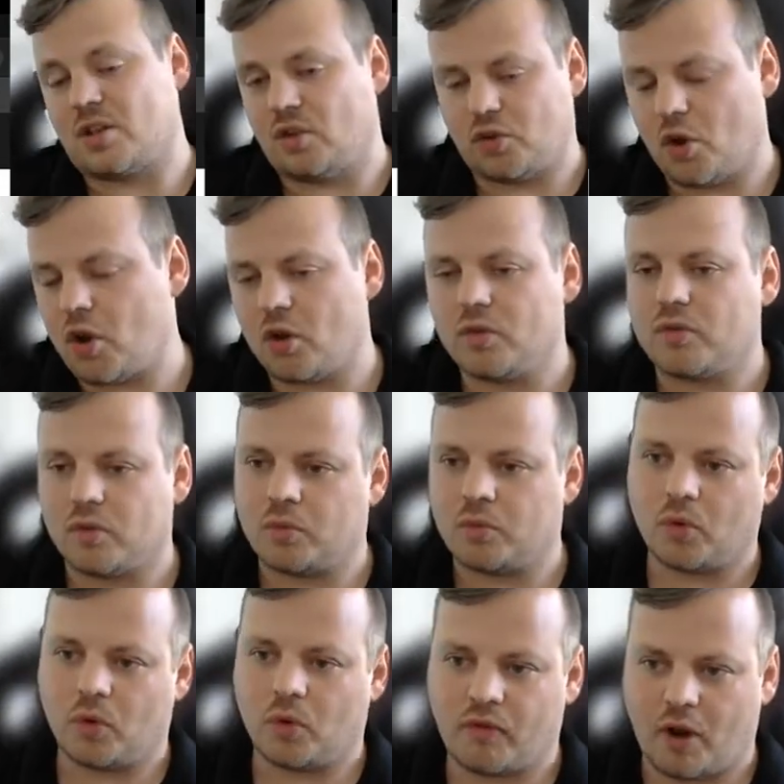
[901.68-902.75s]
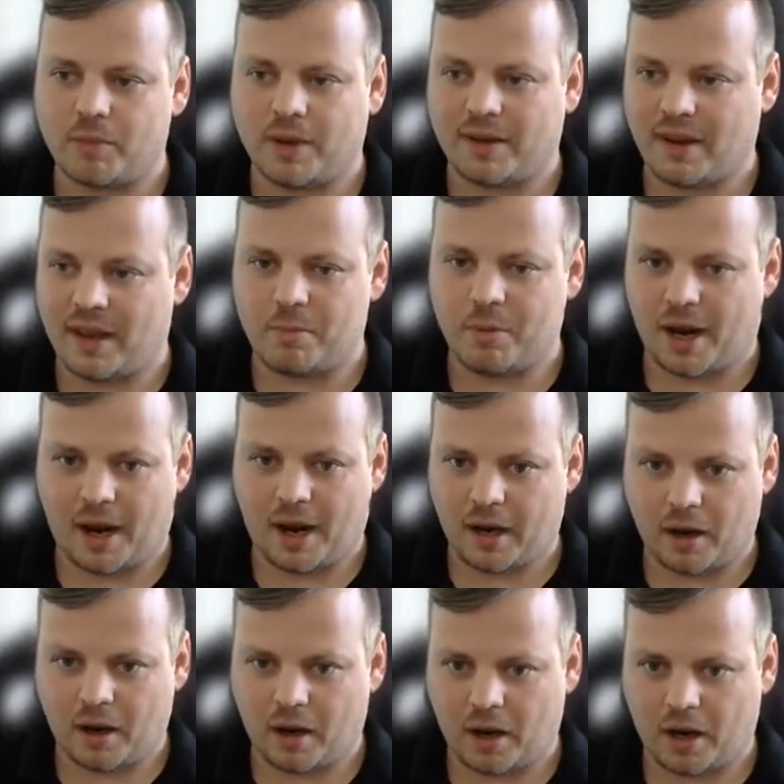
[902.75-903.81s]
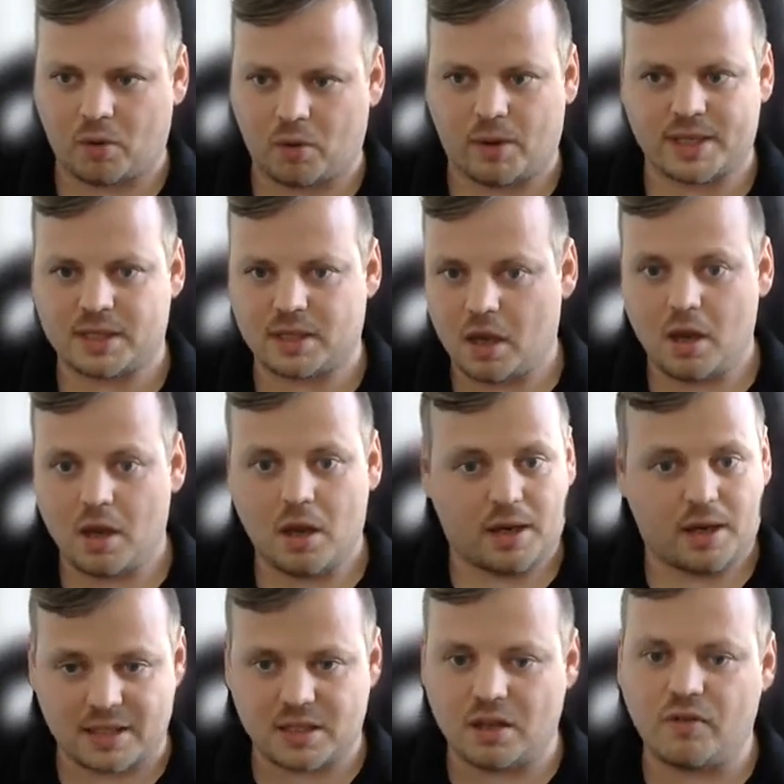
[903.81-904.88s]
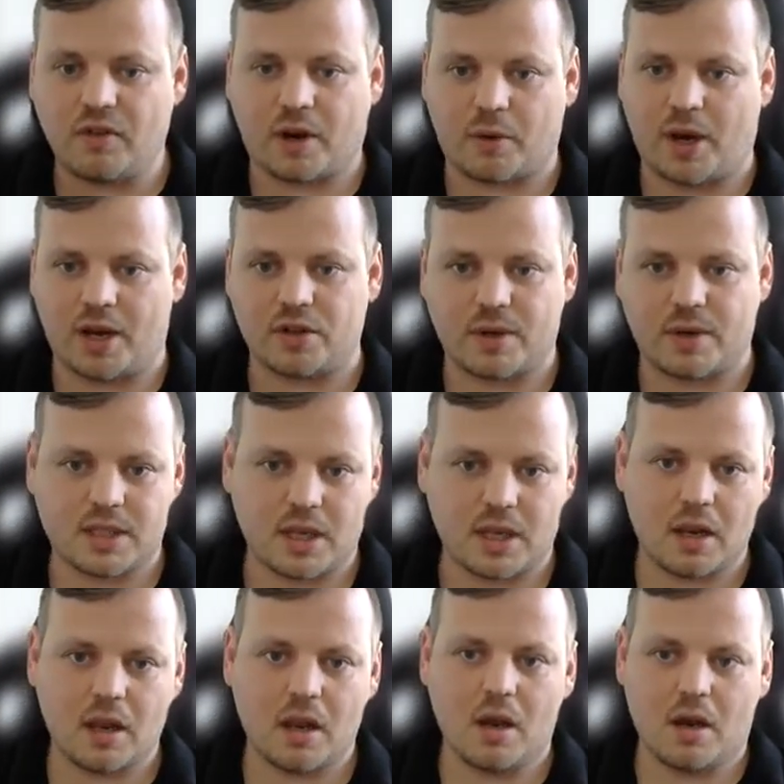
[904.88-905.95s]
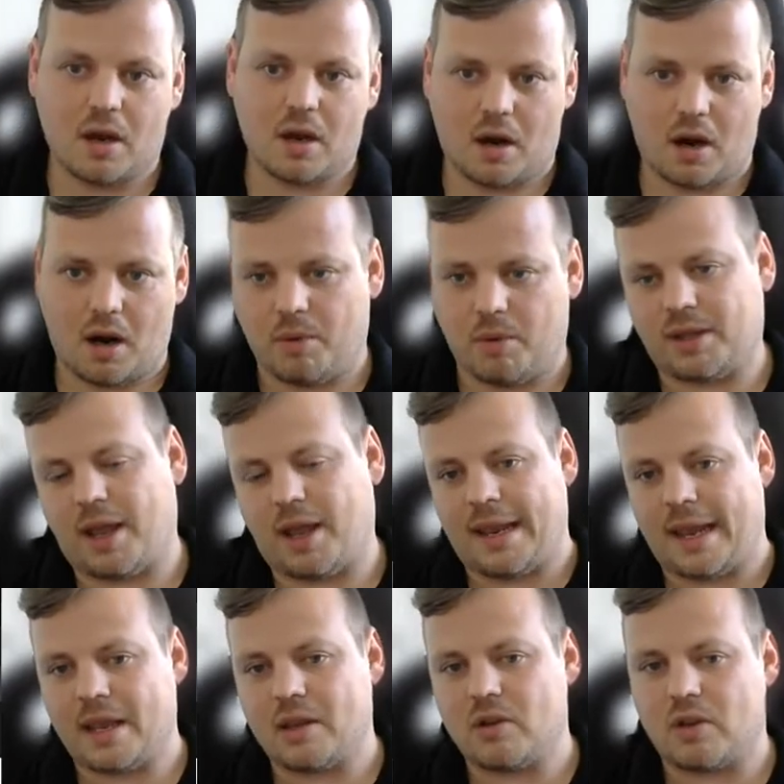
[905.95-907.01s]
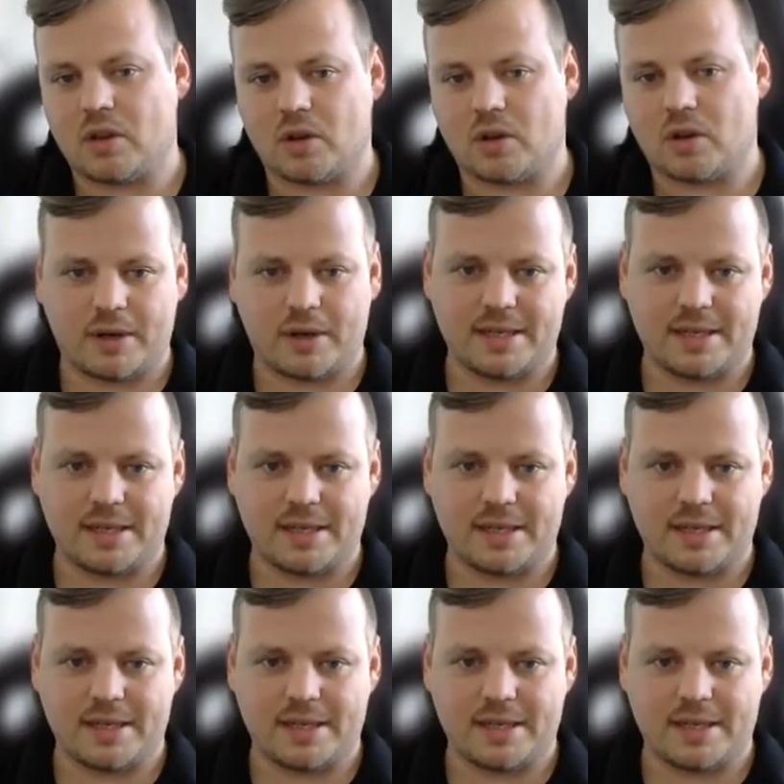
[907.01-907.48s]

returned from that API request? That's still very interesting. But yeah, here you can already